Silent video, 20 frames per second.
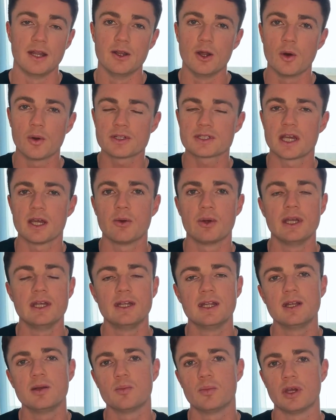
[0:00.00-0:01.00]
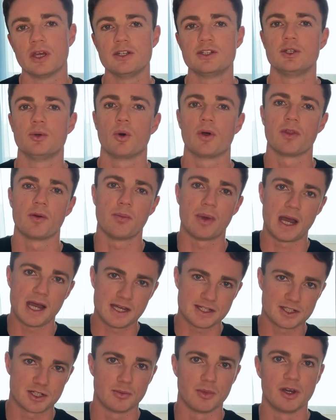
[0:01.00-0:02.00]
notice how he didn't pitch you on the
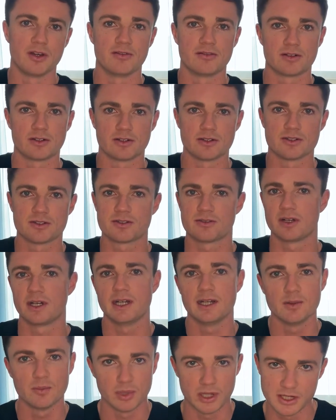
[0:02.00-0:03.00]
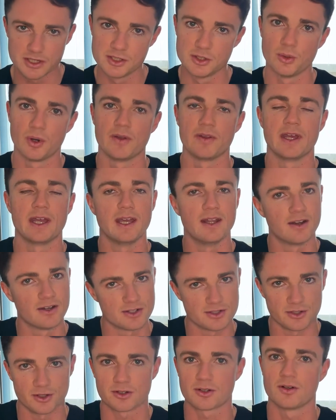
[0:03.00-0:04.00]
mastermind first, right? He didn't pitch you on the inner
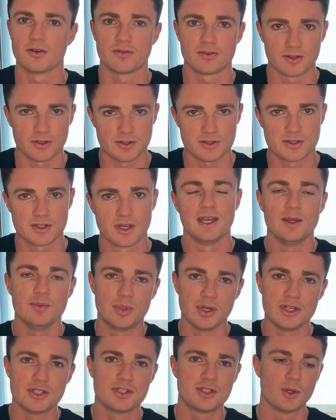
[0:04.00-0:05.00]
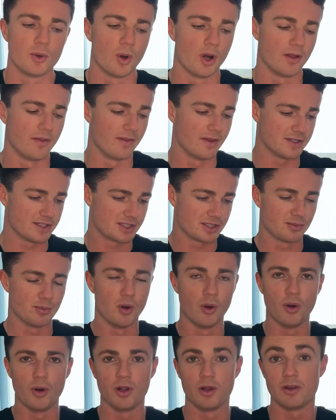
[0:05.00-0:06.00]
circle first. He pitched you on
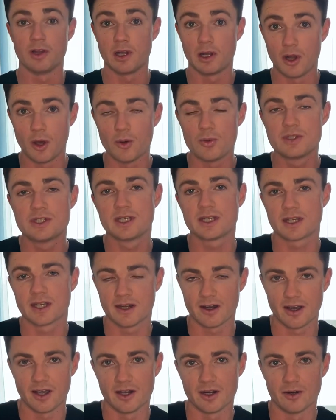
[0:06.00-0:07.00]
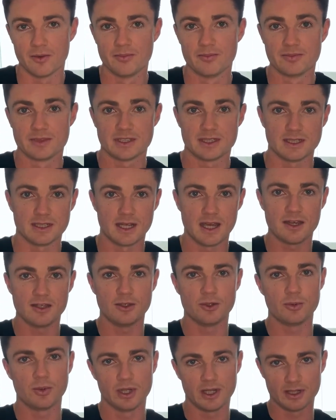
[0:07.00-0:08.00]
the low ticket item to get
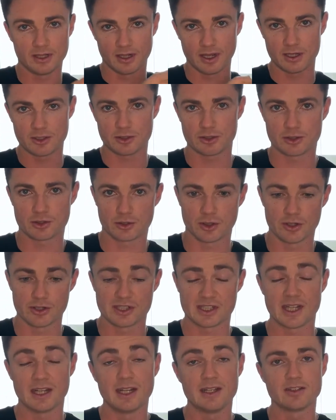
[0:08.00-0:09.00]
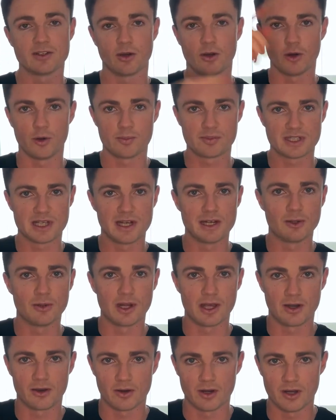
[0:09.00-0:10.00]
you in, get your trust, and then to upsell you
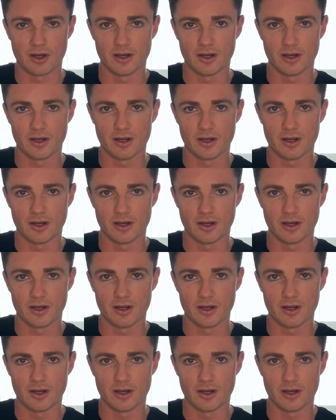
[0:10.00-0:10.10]
later on.